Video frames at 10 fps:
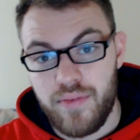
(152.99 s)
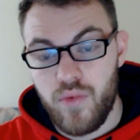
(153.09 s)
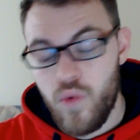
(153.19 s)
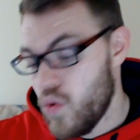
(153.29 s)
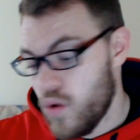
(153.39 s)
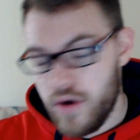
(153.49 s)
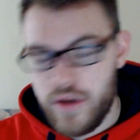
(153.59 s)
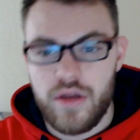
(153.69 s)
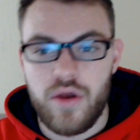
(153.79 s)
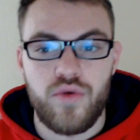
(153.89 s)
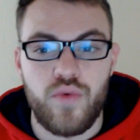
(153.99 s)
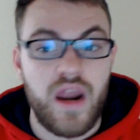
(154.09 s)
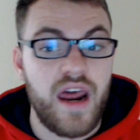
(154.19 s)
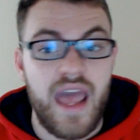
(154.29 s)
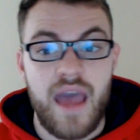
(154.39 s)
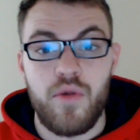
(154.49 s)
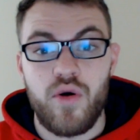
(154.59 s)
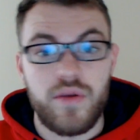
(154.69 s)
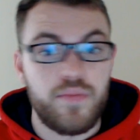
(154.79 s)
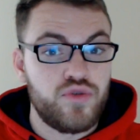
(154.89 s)
or, you ran out of ammo
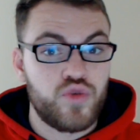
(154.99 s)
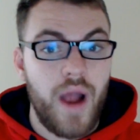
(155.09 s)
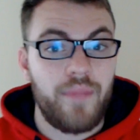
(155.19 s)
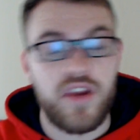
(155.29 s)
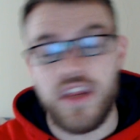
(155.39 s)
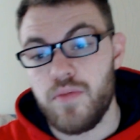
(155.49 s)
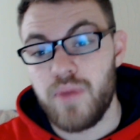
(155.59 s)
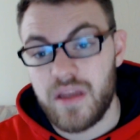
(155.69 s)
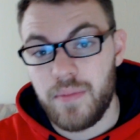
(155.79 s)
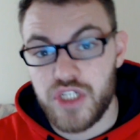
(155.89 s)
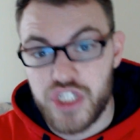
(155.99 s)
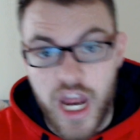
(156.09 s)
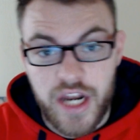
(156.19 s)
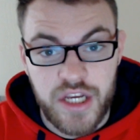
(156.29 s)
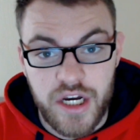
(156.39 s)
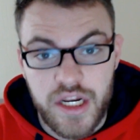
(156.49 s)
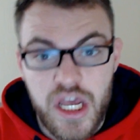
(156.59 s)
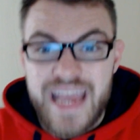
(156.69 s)
and you dropped it and you picked up a shotgun,